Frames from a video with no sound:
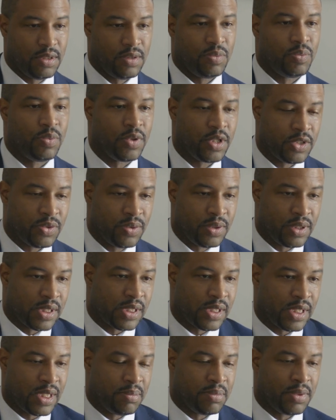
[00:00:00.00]
we're doing the
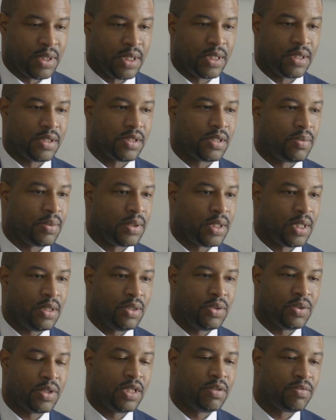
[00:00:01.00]
same thing so we're not
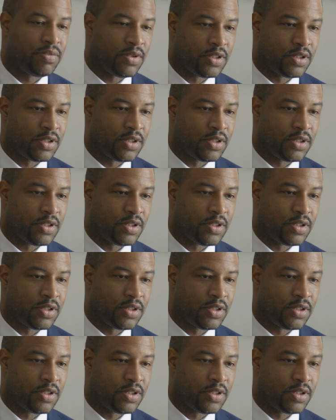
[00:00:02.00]
looking for